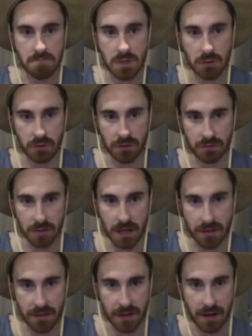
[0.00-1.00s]
mutant
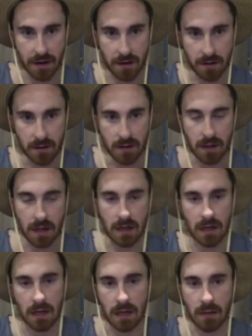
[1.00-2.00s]
right there.
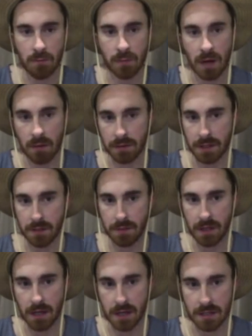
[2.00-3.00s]
Probably going to
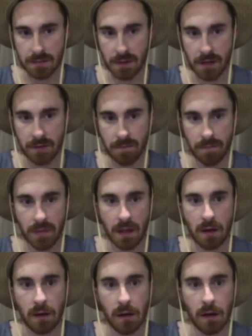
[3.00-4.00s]
be an Iceman.
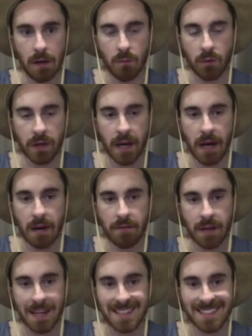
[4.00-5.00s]
We
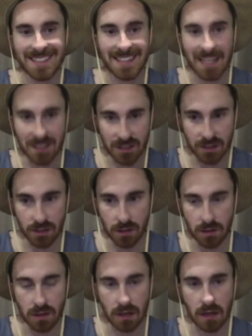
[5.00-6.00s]
have a
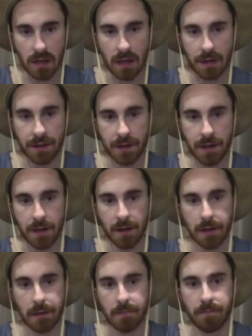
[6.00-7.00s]
Sentinel on
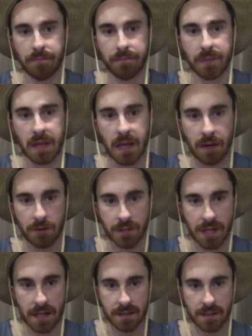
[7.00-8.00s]
counter
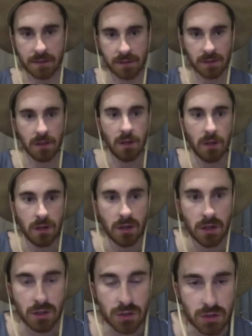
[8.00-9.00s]
tactics.
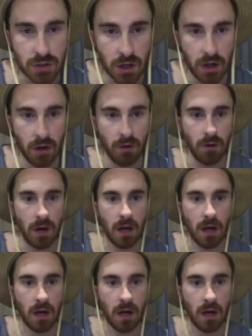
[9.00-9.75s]
So,